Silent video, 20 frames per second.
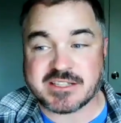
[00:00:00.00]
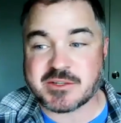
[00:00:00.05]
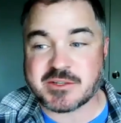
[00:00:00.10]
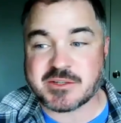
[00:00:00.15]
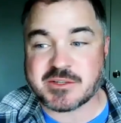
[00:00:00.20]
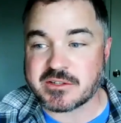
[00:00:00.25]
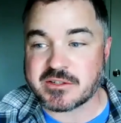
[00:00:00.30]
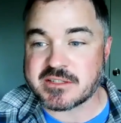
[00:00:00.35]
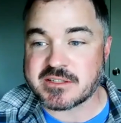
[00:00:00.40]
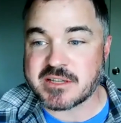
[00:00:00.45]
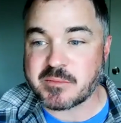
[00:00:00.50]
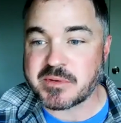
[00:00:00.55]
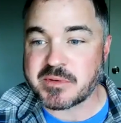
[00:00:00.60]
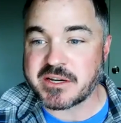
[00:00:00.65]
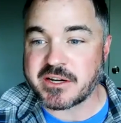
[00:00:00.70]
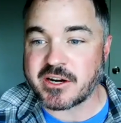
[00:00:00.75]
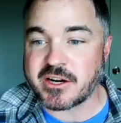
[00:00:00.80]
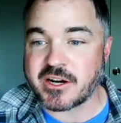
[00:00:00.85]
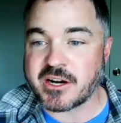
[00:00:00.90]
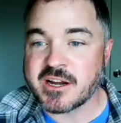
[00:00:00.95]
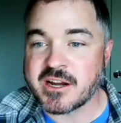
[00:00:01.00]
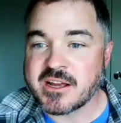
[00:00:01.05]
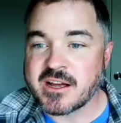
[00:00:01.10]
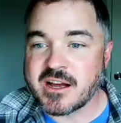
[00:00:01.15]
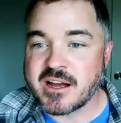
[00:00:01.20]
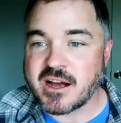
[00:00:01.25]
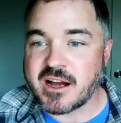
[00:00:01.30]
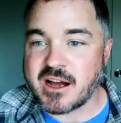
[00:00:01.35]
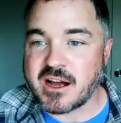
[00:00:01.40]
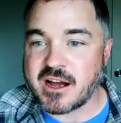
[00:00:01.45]
soils up here.
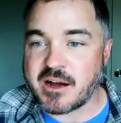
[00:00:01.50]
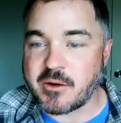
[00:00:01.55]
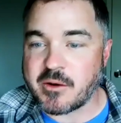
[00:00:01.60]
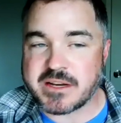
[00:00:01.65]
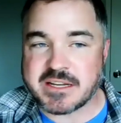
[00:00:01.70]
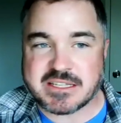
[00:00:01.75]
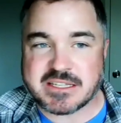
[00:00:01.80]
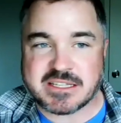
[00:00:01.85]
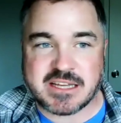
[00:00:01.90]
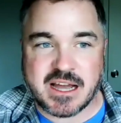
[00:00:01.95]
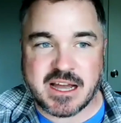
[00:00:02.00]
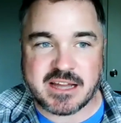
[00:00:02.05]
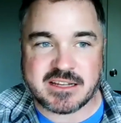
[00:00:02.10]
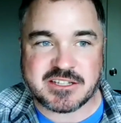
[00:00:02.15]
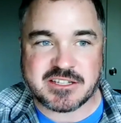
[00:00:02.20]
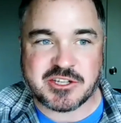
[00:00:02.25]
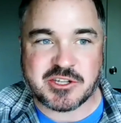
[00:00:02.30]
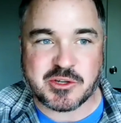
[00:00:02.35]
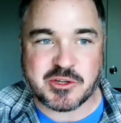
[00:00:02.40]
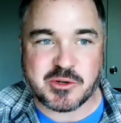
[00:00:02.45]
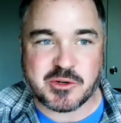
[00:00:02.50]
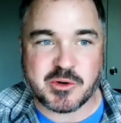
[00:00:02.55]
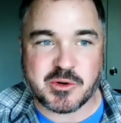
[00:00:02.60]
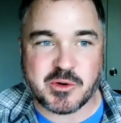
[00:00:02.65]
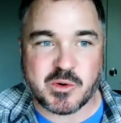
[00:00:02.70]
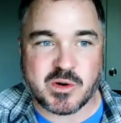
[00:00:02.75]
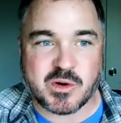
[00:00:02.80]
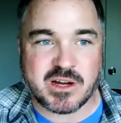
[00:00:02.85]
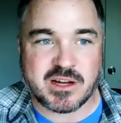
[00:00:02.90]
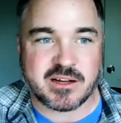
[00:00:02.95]
Uh, we just got
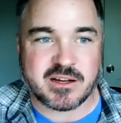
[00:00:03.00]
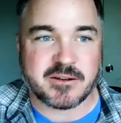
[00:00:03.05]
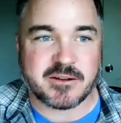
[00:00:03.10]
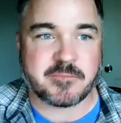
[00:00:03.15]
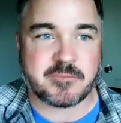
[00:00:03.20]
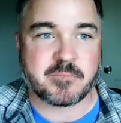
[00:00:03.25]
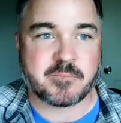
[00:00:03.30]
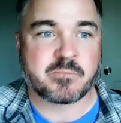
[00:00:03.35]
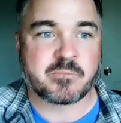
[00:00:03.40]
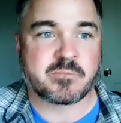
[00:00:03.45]
to. Um,